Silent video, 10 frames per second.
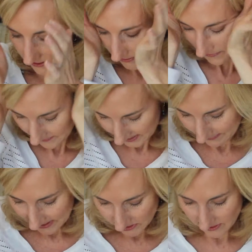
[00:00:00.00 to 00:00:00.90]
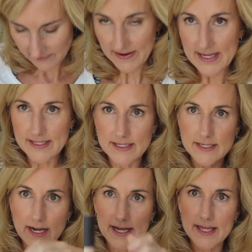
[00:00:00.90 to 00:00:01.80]
So special events,
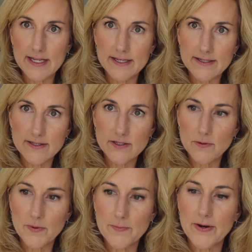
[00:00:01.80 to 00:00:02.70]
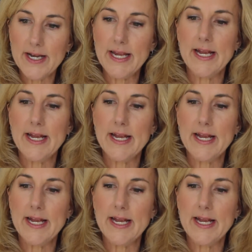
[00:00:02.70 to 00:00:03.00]
I think this is super pretty,